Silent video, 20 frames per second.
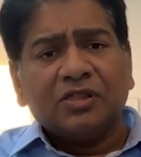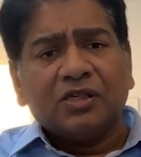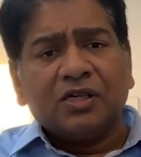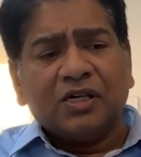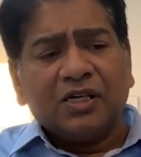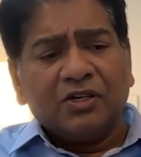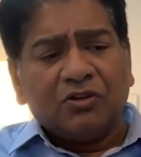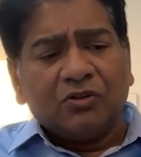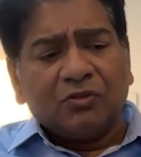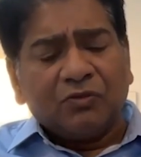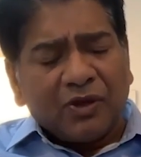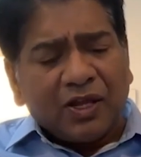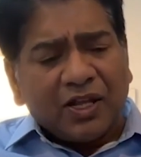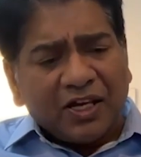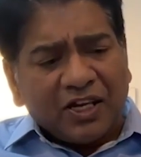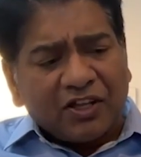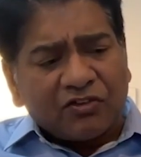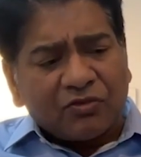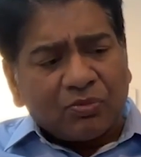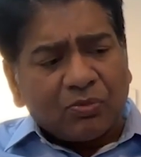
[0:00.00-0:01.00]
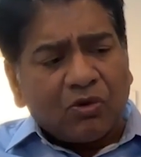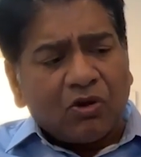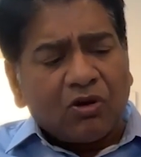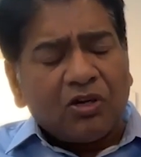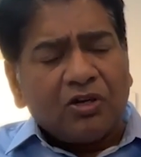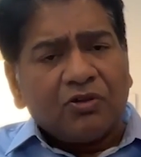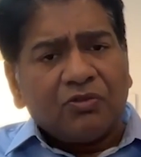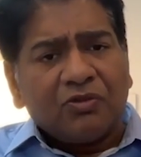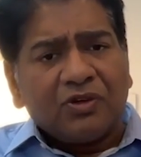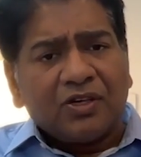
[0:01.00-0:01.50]
into various
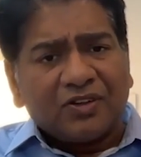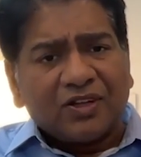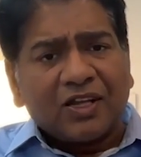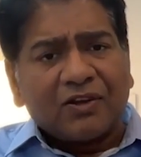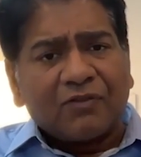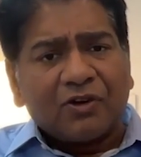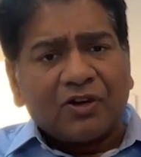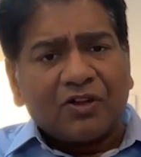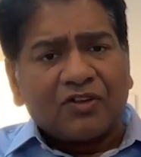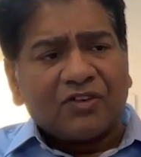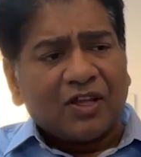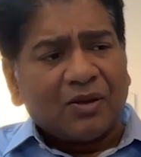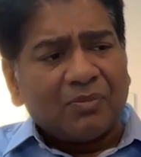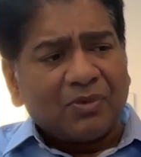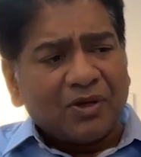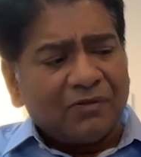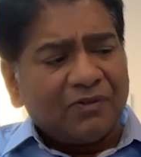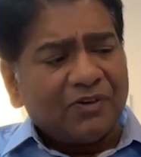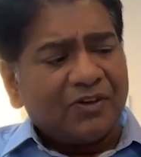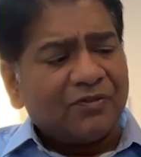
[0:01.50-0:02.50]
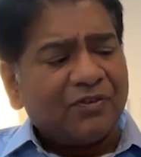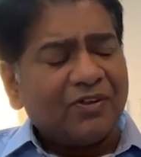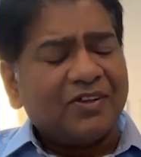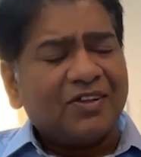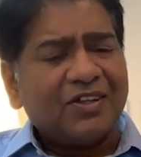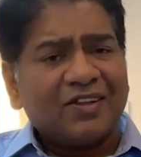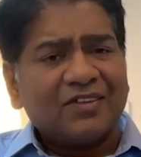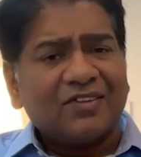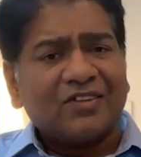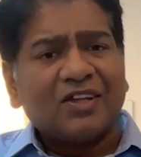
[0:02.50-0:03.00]
small units, like for example if it's
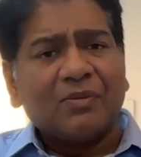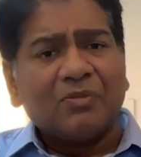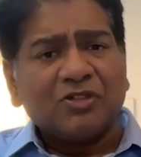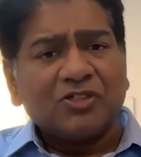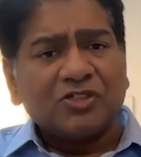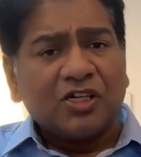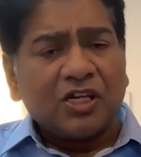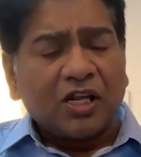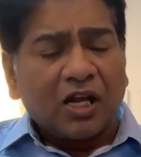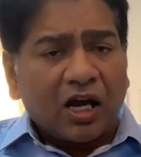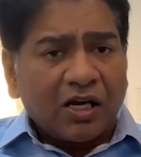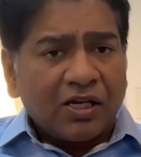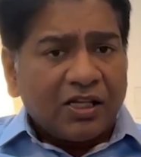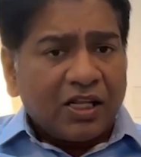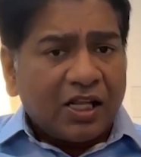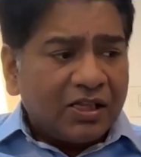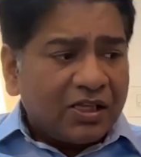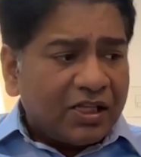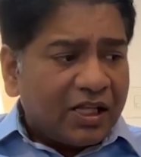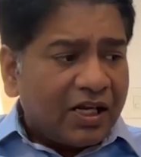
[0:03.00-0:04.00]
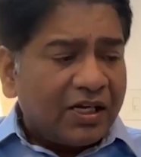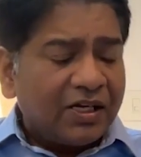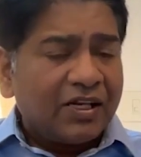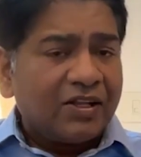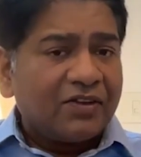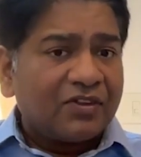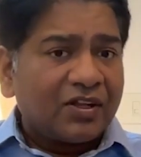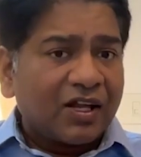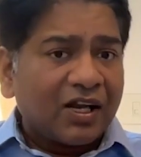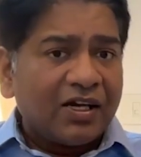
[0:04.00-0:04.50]
physics, chemistry, and then they
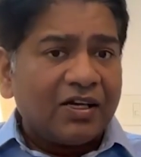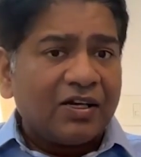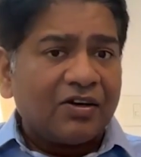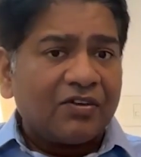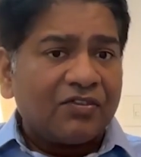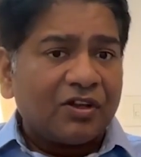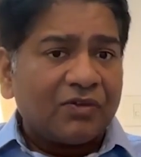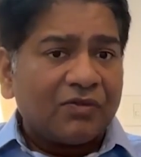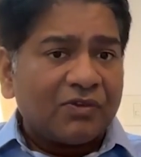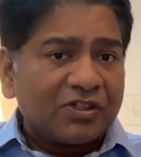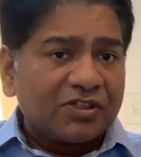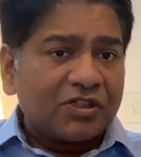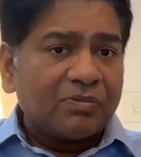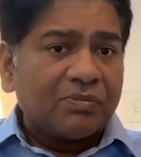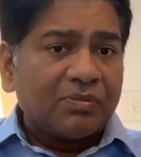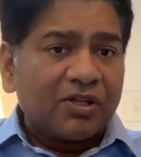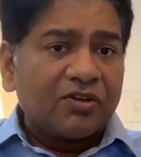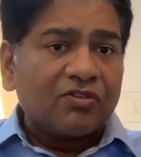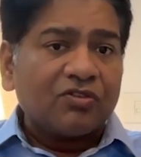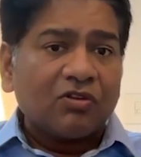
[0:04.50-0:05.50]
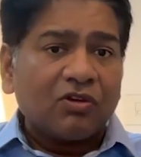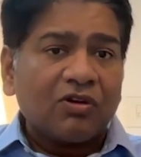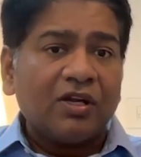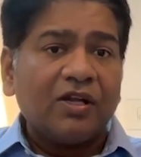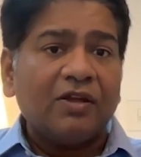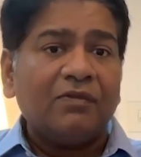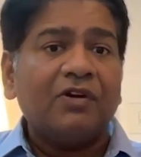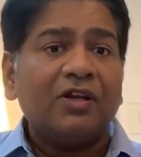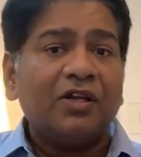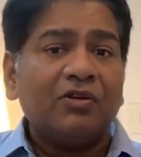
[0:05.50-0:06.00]
decide reservation based on
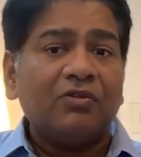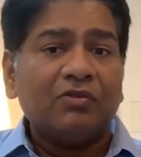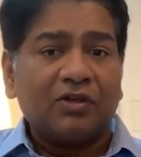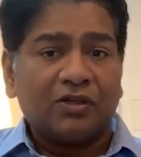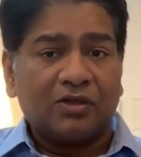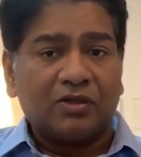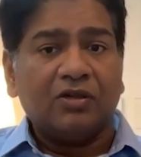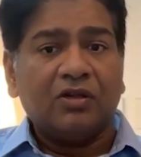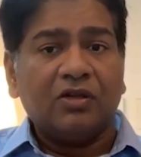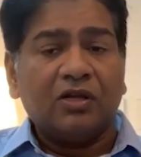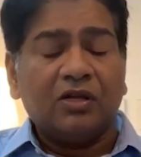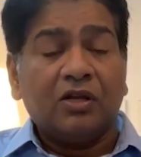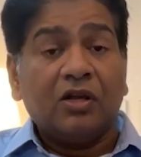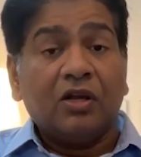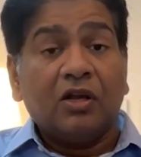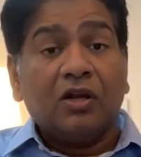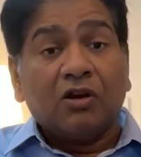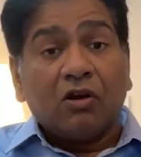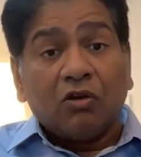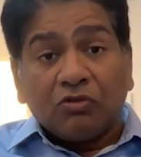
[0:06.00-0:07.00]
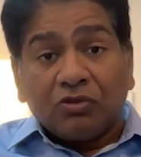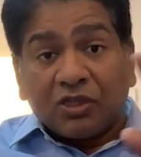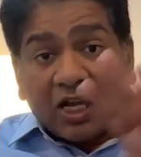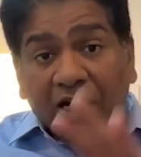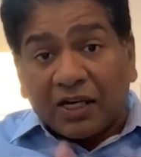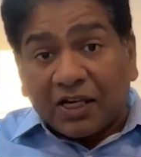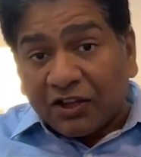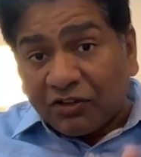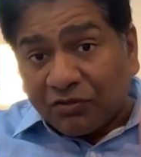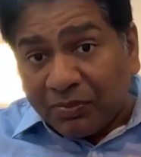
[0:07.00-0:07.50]
every unit. Now
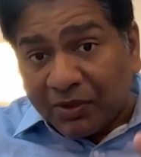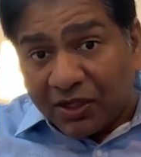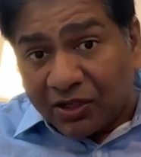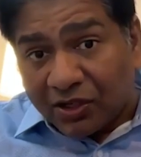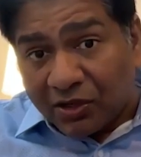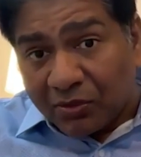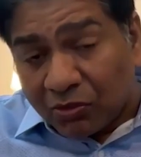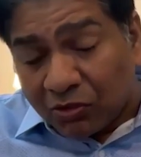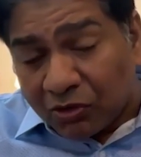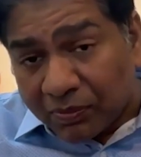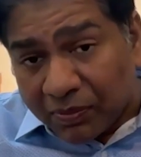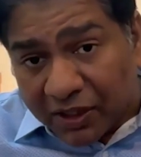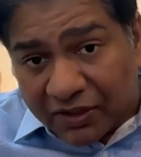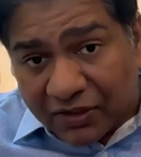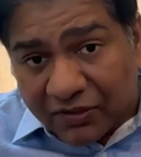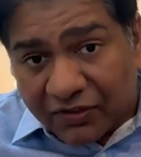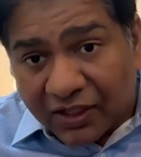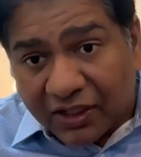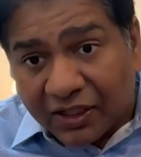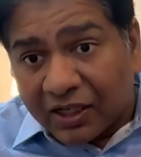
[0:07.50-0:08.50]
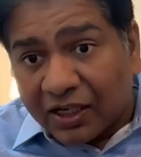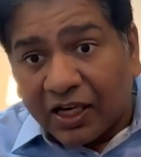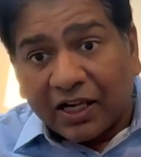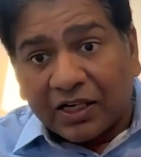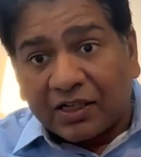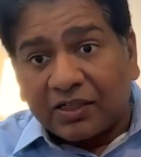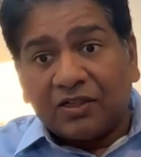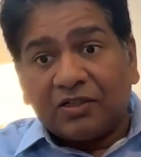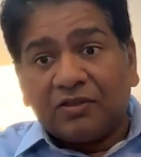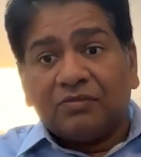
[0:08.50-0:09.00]
that has been removed by the Central
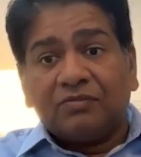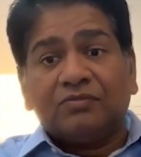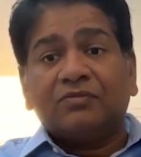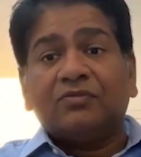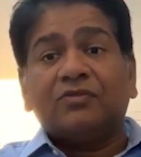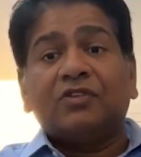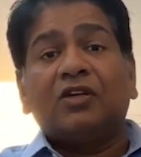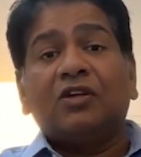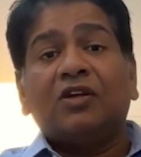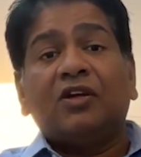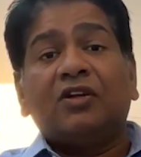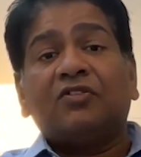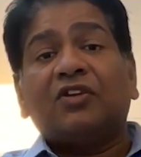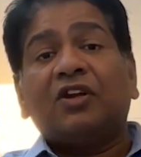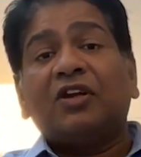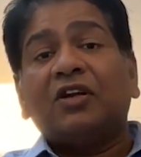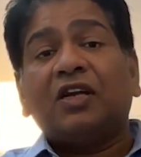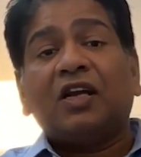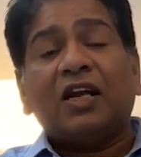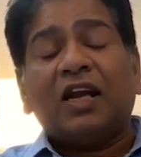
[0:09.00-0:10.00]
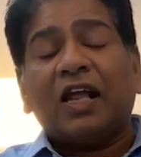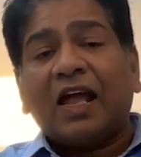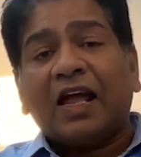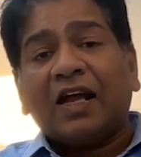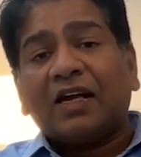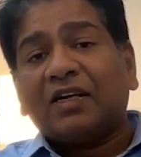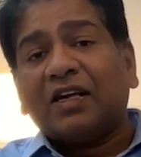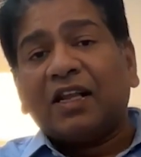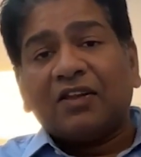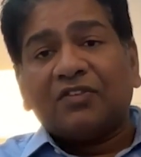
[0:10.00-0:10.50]
Act. Central
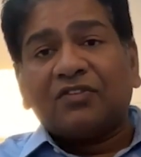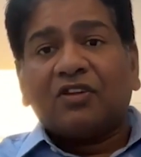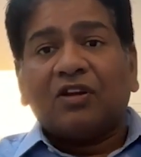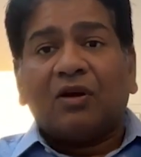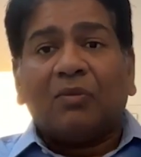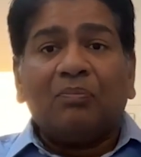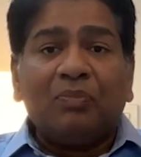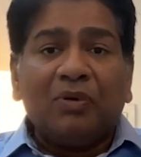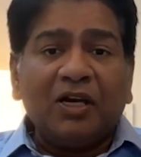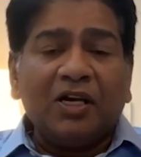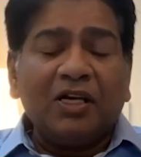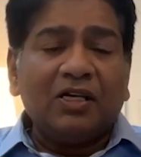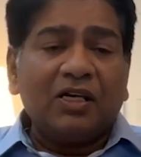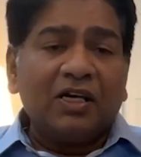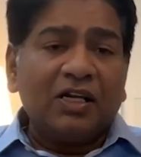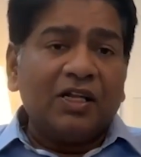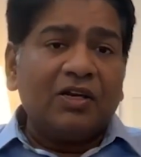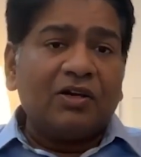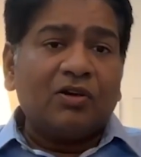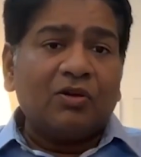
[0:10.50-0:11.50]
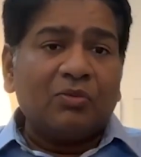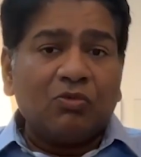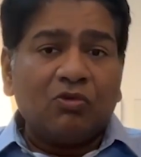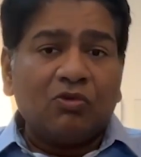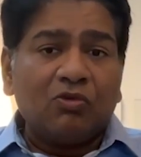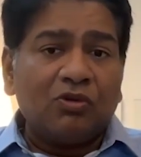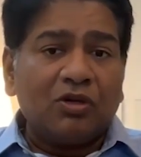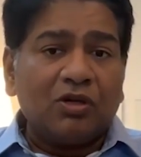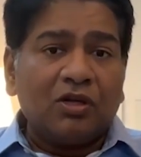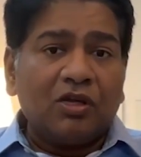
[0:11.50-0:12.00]
Act has completely
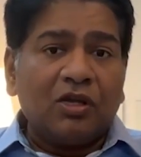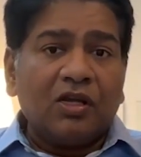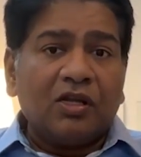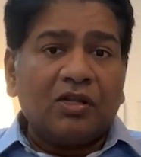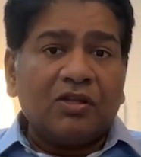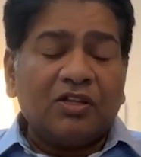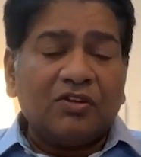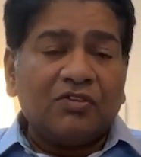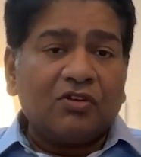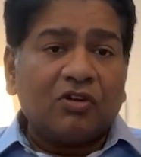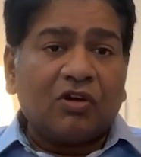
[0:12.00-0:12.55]
removed this